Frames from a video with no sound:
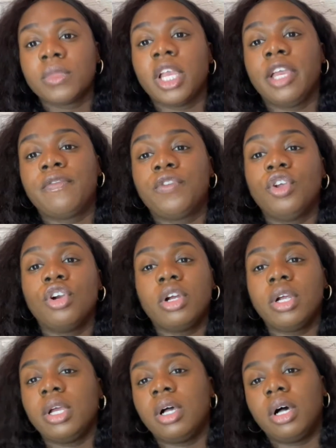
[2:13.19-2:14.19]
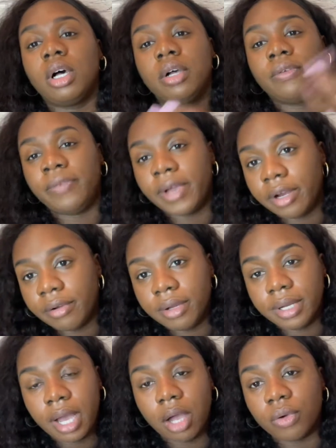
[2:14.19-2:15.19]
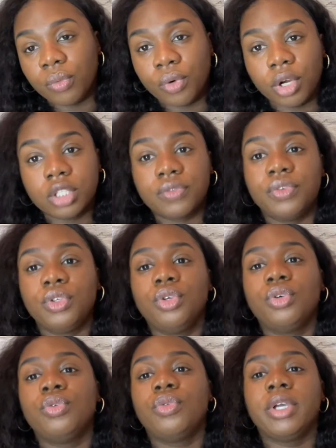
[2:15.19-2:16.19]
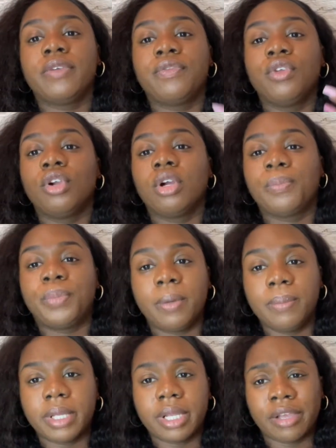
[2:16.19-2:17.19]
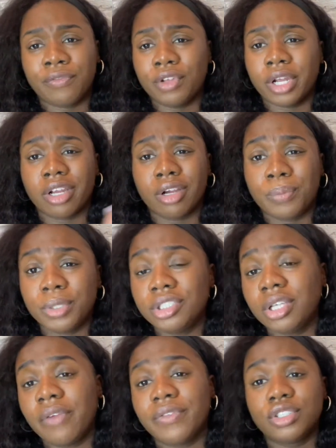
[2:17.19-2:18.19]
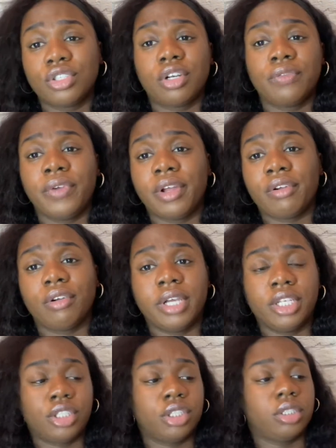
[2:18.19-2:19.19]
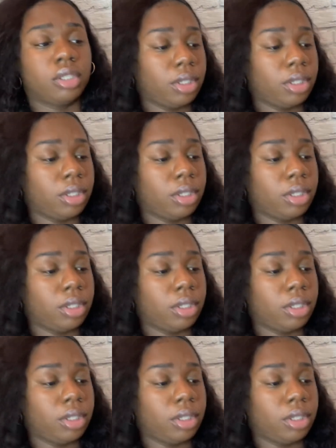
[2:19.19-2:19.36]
If you're a veteran, how it works for you. If you're a public, like if you're like a police officer, a federal agent,